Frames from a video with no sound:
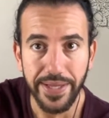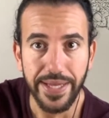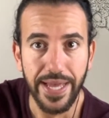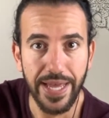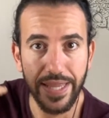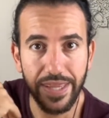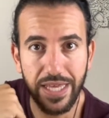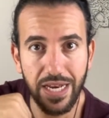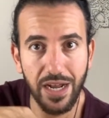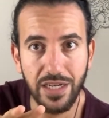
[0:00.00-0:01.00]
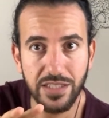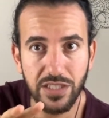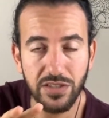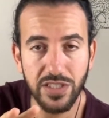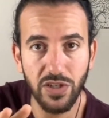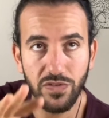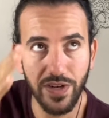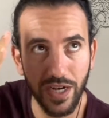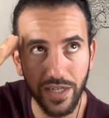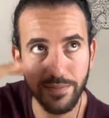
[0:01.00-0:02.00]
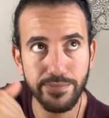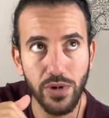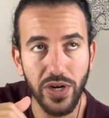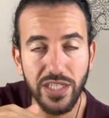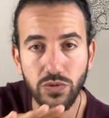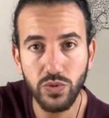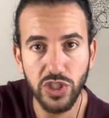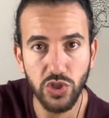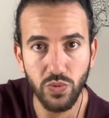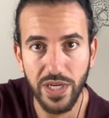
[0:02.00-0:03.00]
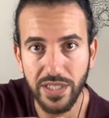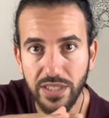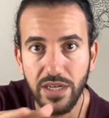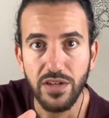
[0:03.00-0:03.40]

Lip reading: and then asking yourself, heart and mind, which one